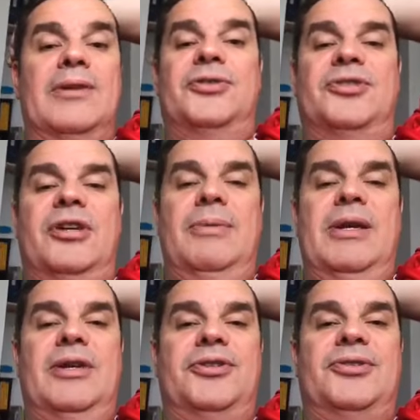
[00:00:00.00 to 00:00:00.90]
So it's going to
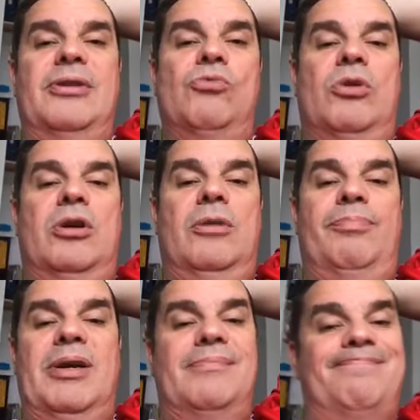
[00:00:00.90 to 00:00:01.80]
be an interesting
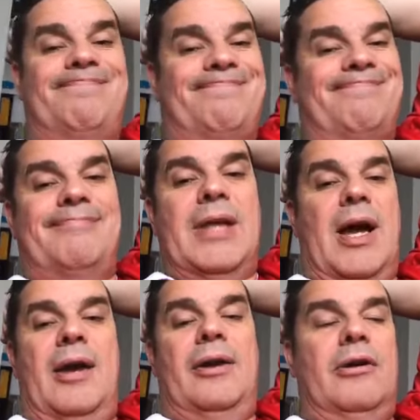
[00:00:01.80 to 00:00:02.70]
world, but
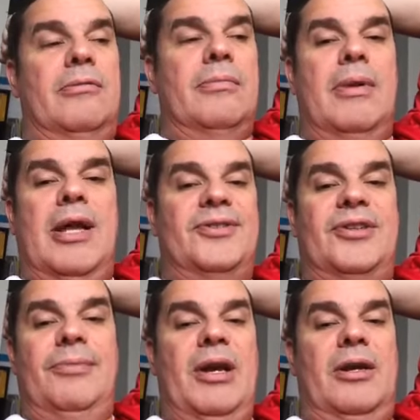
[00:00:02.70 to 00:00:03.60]
I don't know. That's
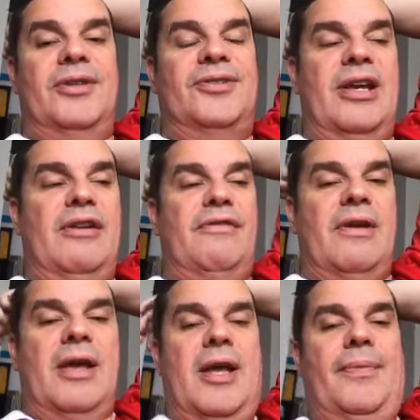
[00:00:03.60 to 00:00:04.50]
going to be hard to save,
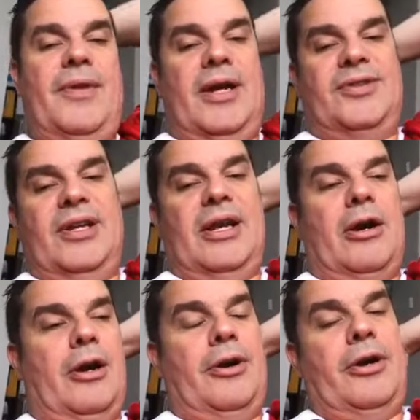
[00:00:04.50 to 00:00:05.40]
and uh, it's going to
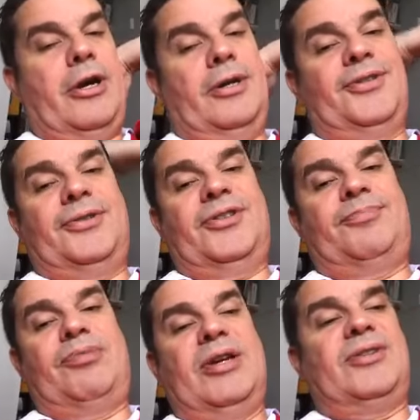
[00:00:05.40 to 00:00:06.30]
get harder and harder. So this
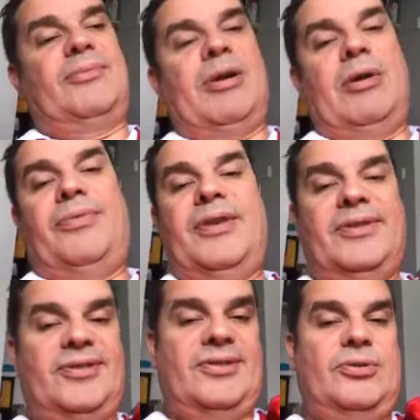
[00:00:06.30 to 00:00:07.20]
brings about
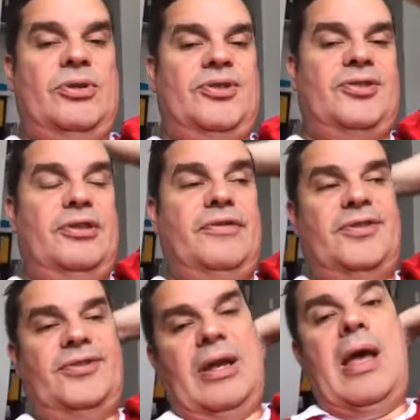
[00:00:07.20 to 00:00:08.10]
this sort of
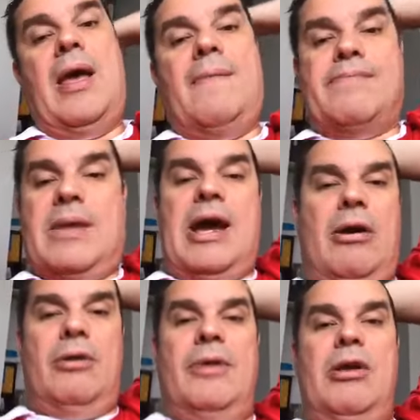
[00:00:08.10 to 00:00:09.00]
service,
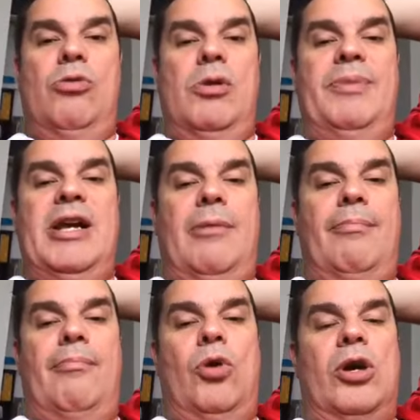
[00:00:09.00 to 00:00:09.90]
how it will
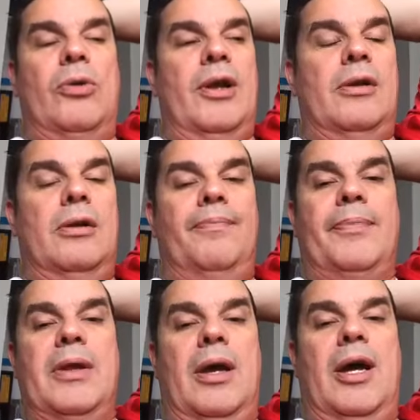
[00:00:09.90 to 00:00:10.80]
become more critical.
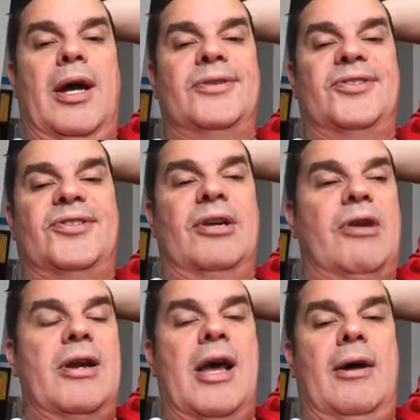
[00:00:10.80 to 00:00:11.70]
Uh, as I said,
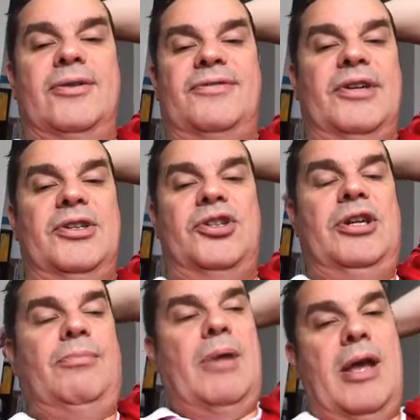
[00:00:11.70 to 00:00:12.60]
right now it's very
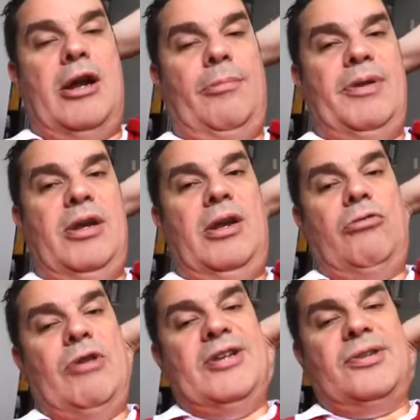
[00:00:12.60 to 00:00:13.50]
cheap, and I'll be
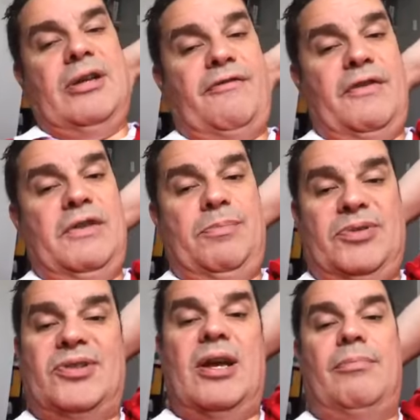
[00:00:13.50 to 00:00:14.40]
raising it fifty
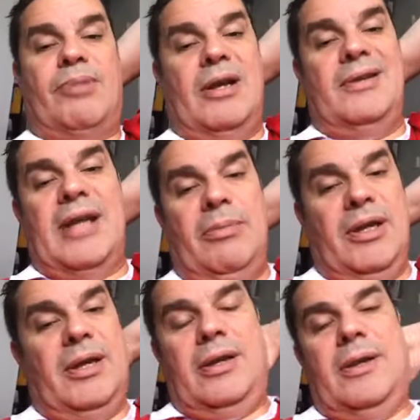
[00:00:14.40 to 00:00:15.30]
percent, probably
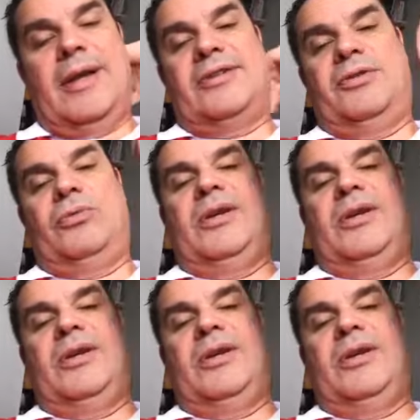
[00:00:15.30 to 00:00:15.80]
doubling it in the next few